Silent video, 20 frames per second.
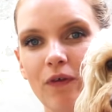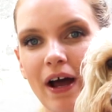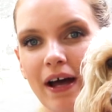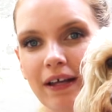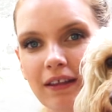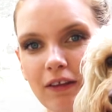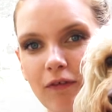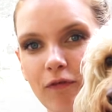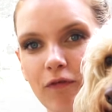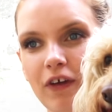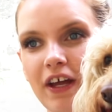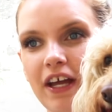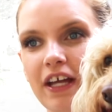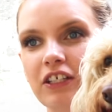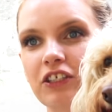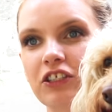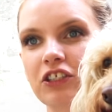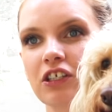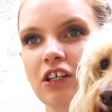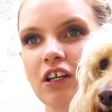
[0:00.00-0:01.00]
We've had the
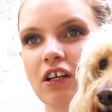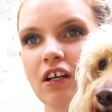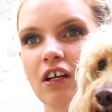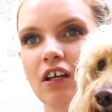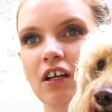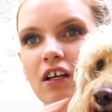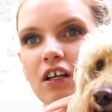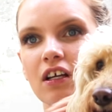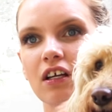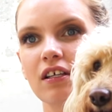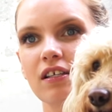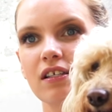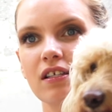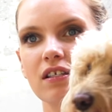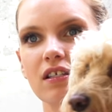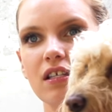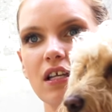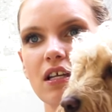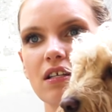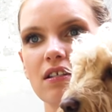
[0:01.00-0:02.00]
fish
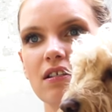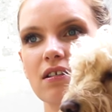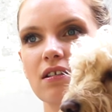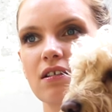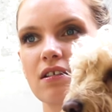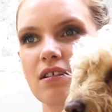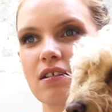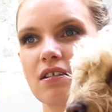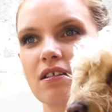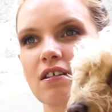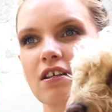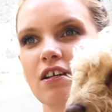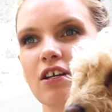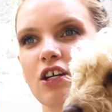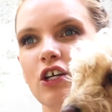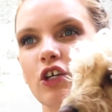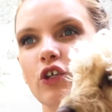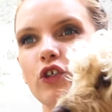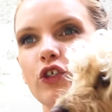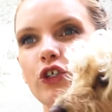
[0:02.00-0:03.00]
since
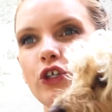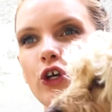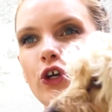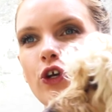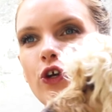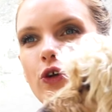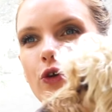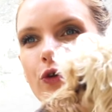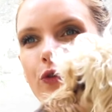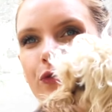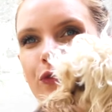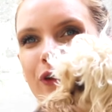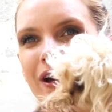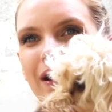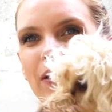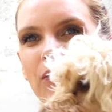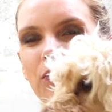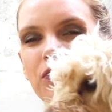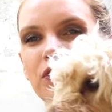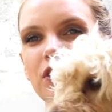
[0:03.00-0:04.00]
two
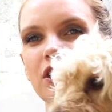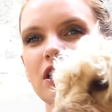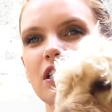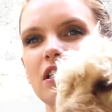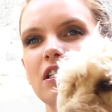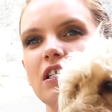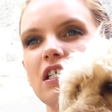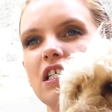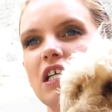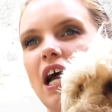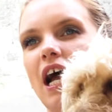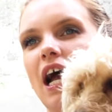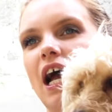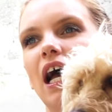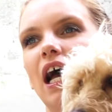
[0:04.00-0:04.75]
thousand